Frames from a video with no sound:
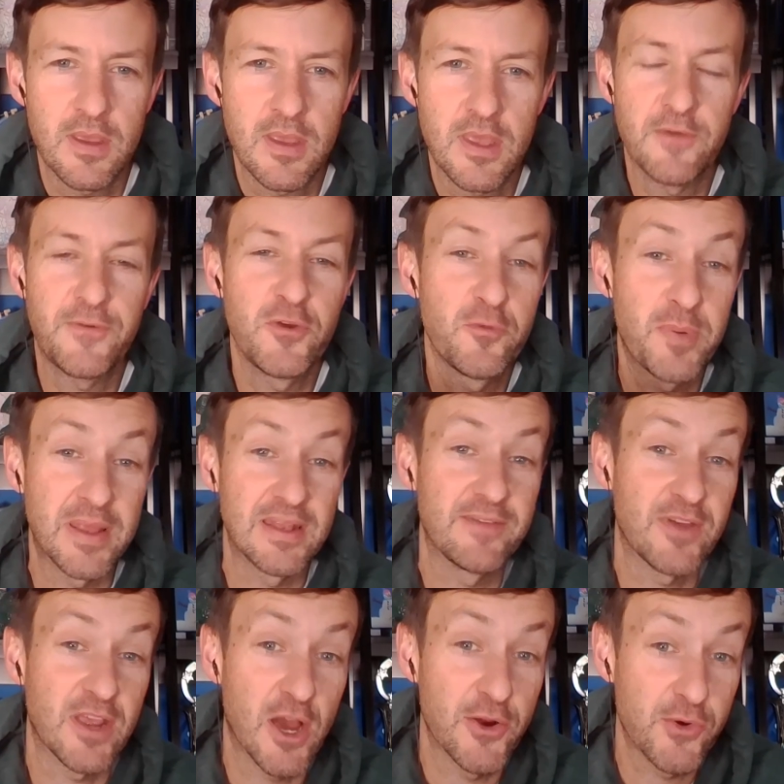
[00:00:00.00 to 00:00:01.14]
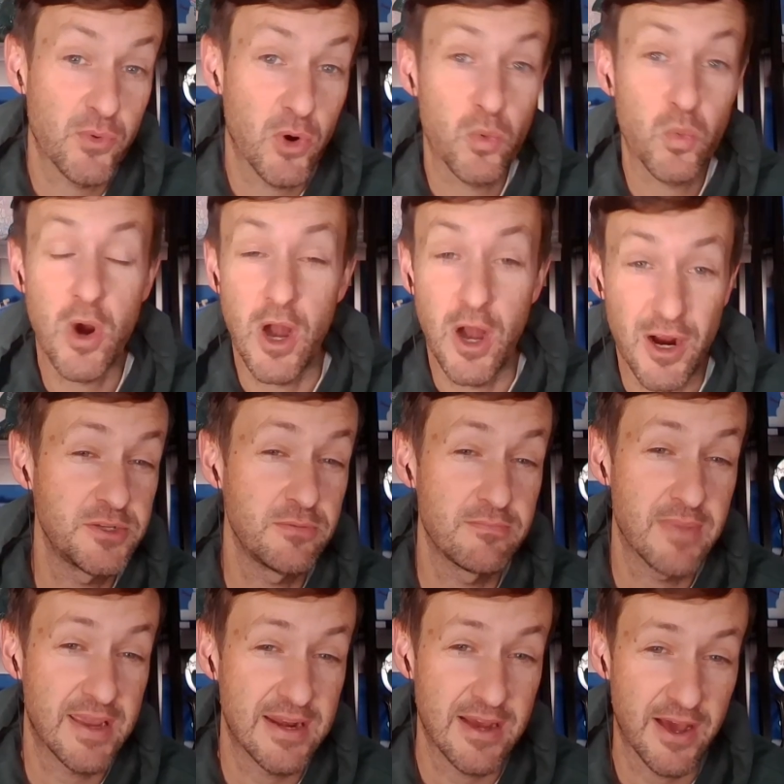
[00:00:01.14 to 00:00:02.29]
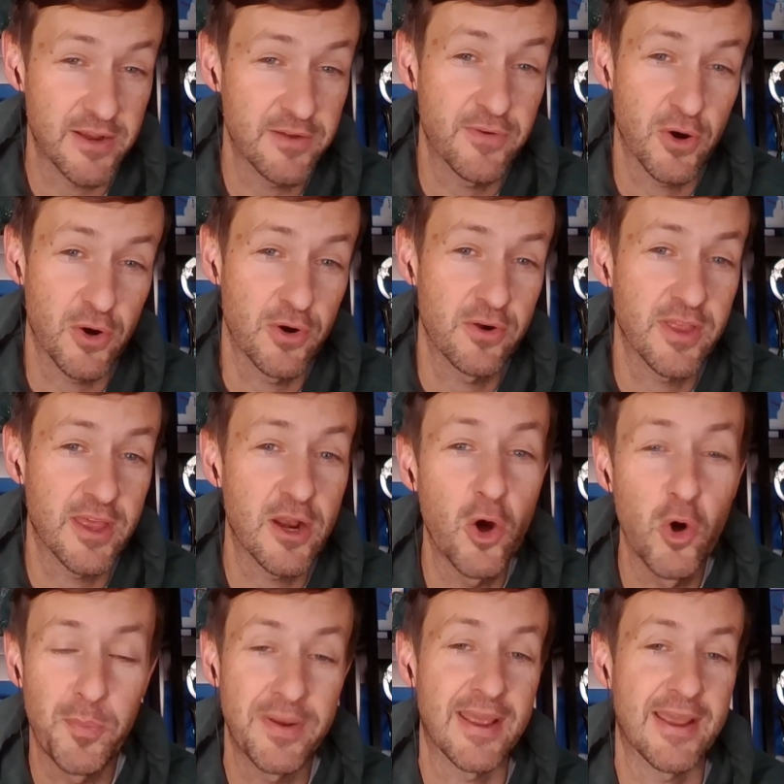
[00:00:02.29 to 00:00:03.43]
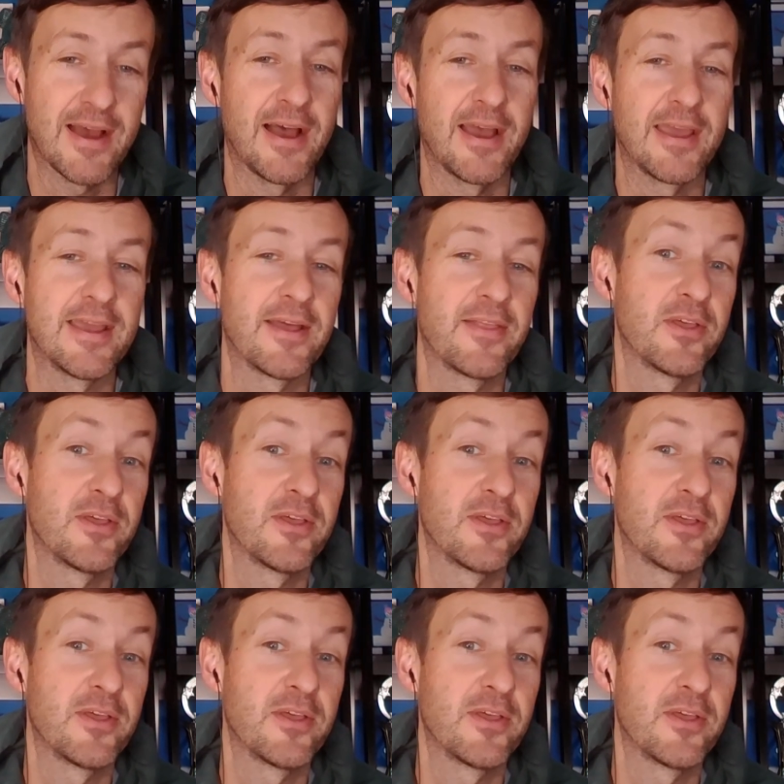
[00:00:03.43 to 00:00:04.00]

If you've been living under a rock, you may not have heard that OpenAI,